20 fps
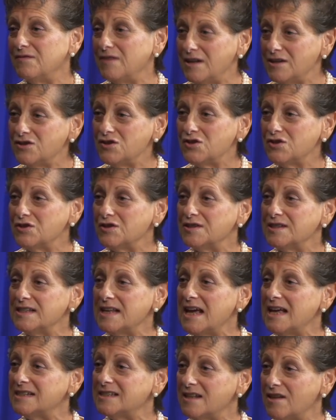Ventures
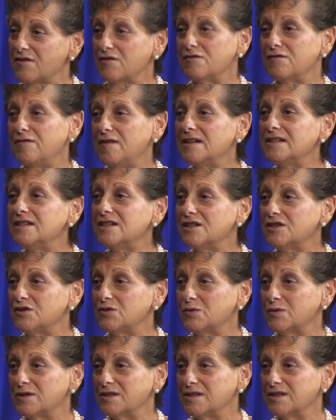has other funding
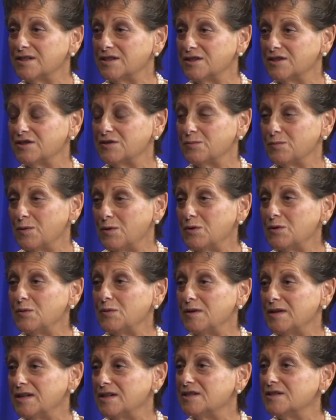sources.
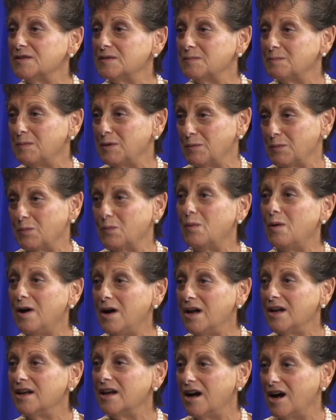Rotary is but
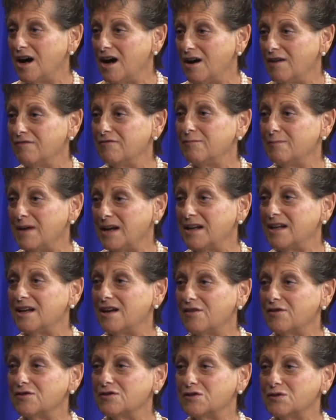one sure. of many
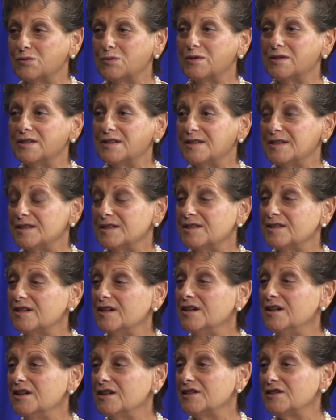other sources.
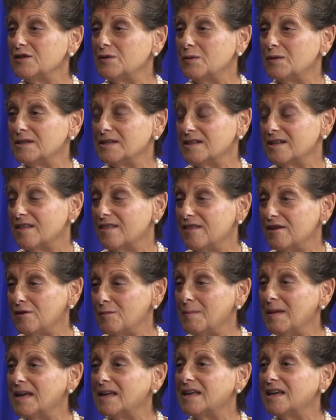So it, they're
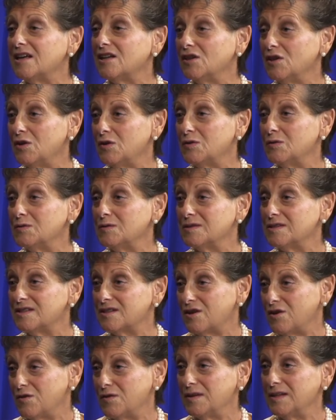making loans
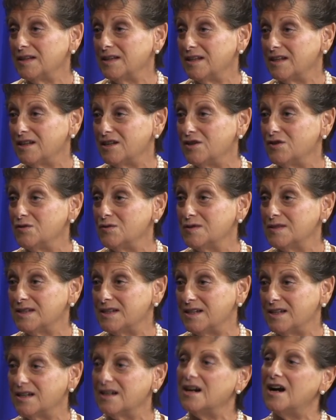currently
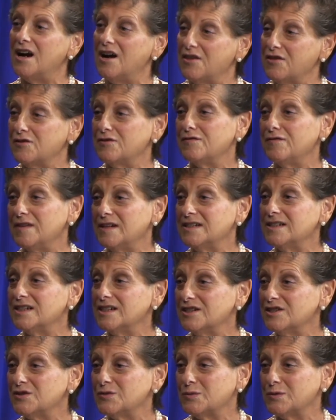using other
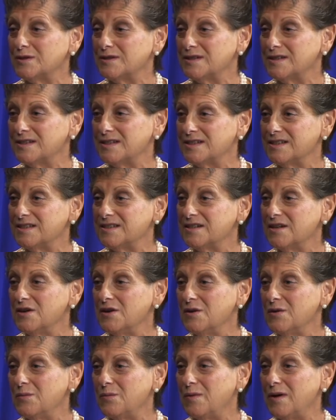funding sources
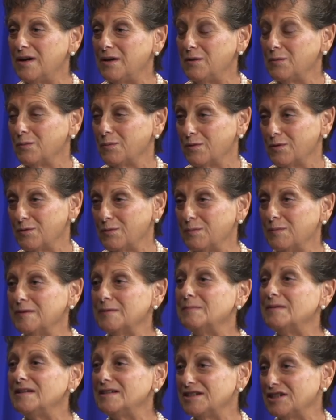while we're
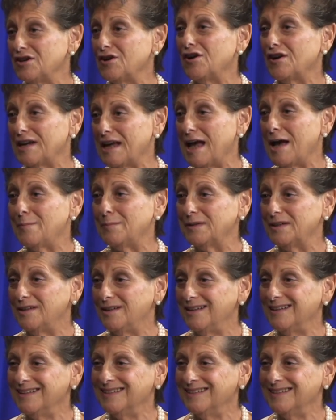rebuilding our capital.